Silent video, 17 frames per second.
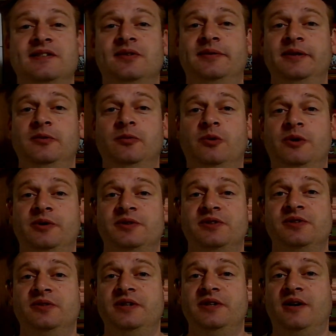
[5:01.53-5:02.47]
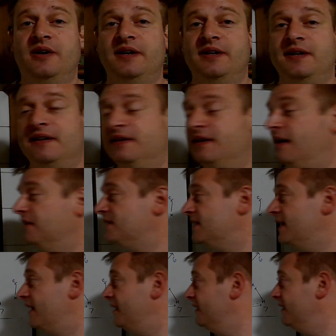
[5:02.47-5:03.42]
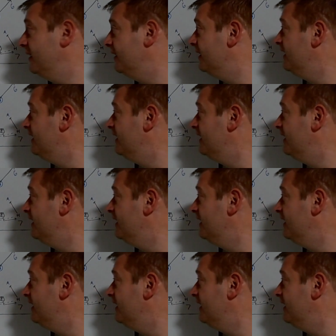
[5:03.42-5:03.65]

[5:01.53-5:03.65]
only 1 or so yard outside of you.